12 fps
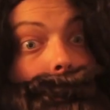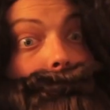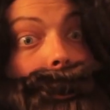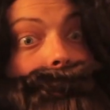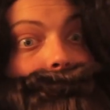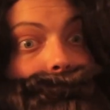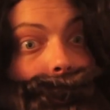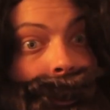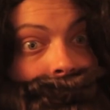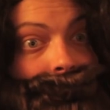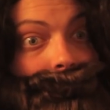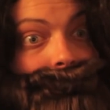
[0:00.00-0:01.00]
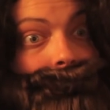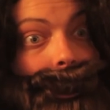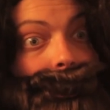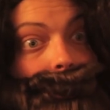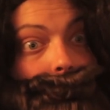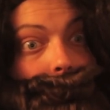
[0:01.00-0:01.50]
My friend doesn't
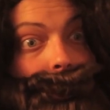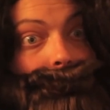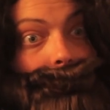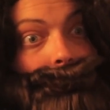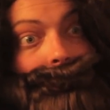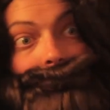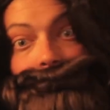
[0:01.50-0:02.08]
like you either.